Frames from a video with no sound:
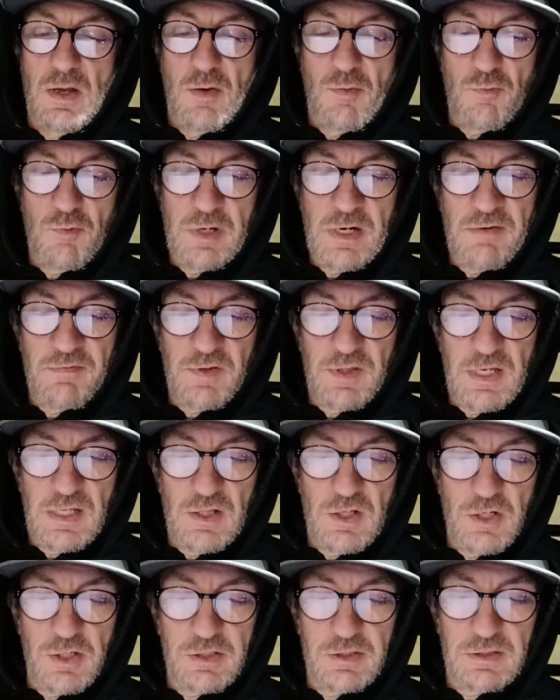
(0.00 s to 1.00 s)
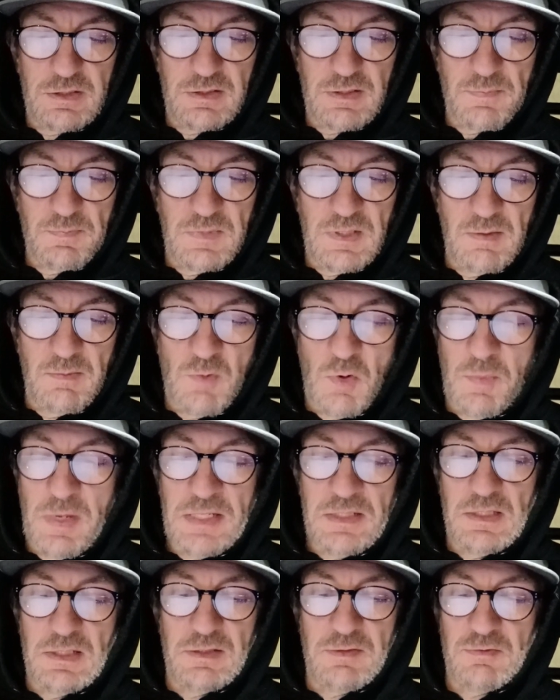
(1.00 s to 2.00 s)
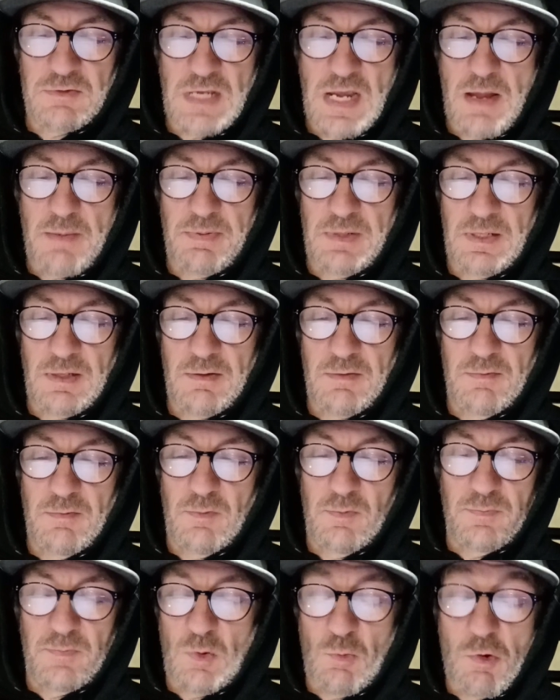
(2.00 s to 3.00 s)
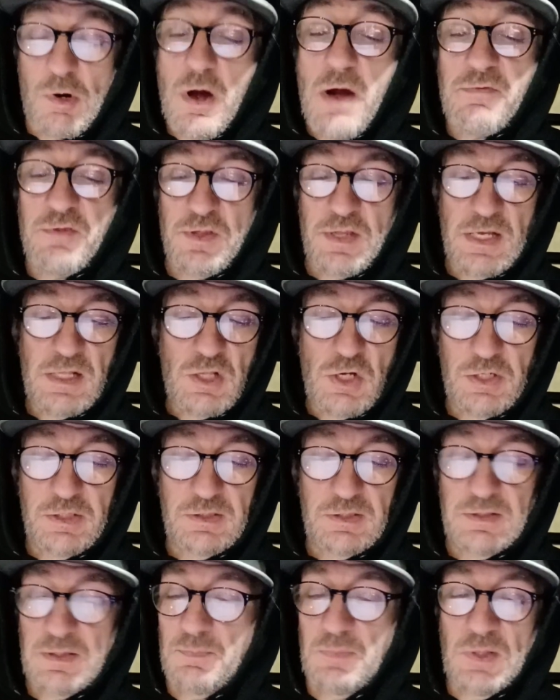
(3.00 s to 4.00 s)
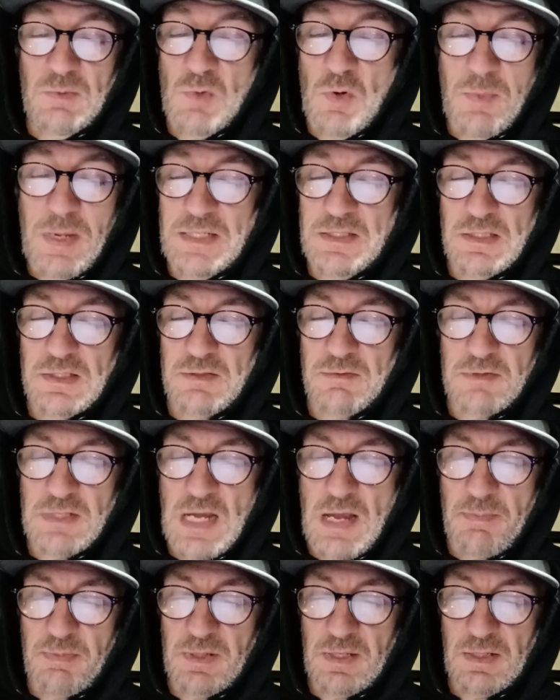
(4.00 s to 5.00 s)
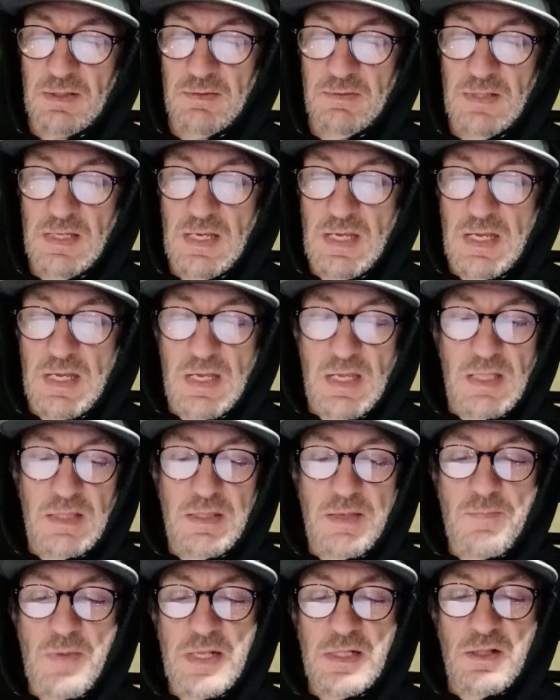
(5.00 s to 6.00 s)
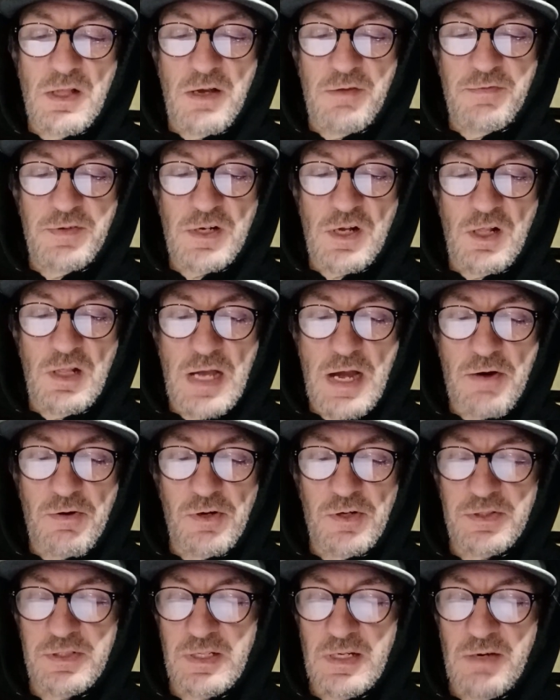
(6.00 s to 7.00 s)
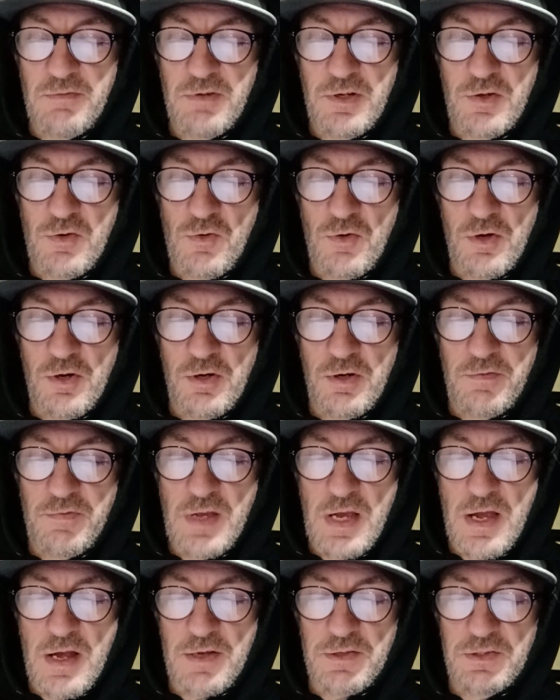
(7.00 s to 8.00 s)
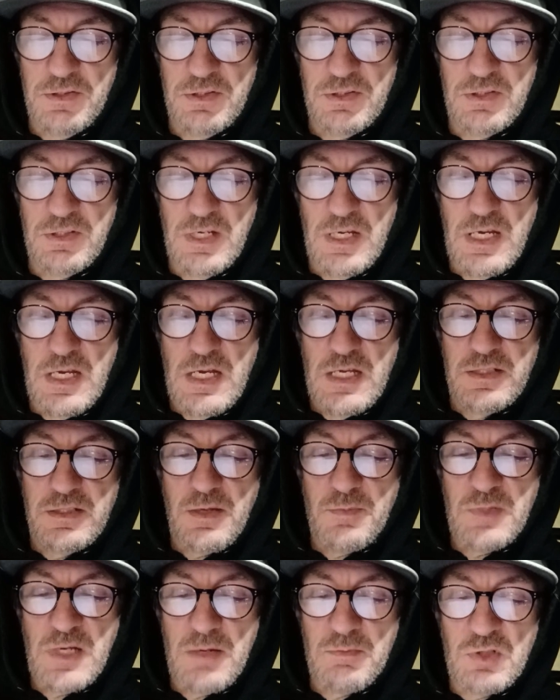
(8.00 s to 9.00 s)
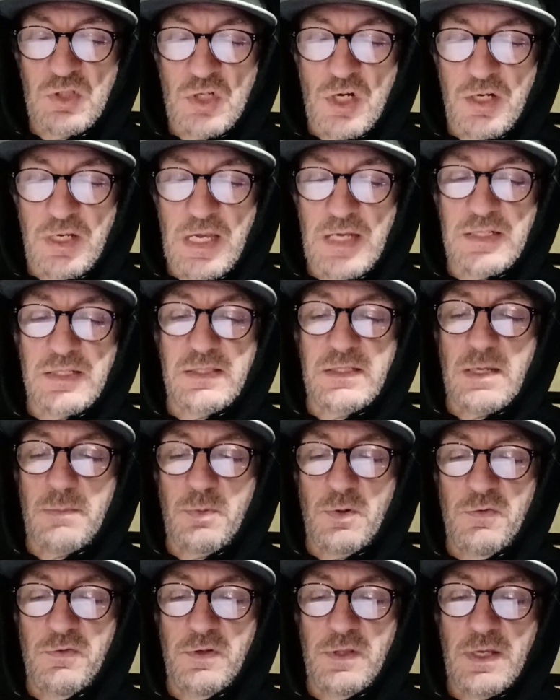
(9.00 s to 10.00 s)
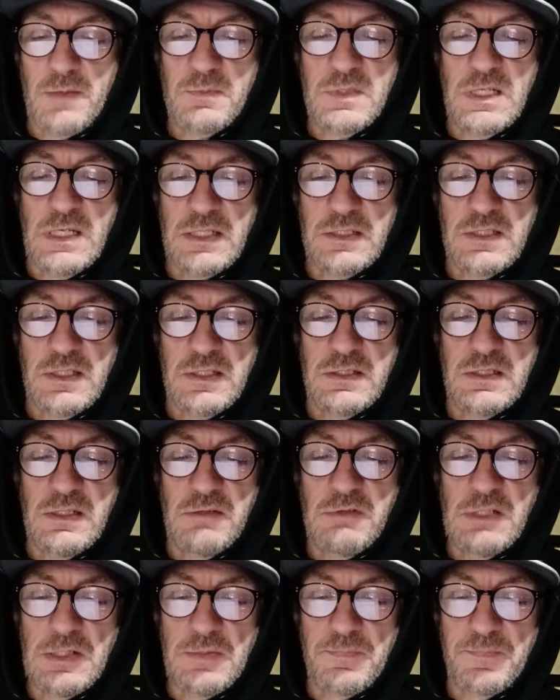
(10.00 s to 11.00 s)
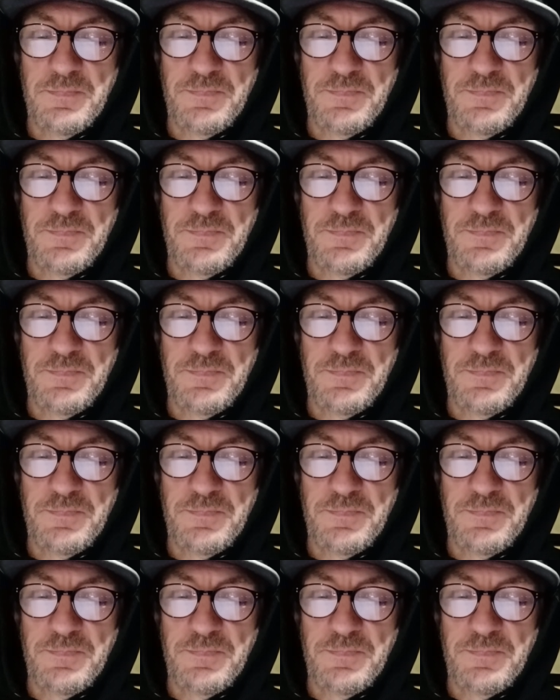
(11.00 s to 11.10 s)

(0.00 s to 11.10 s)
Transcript: Whenever they looked, something momentous was happening. Wherever they looked, something momentous was happening. They made love at all hours in every corner of the house. Sometimes Chuck had to step over them to get to the TV.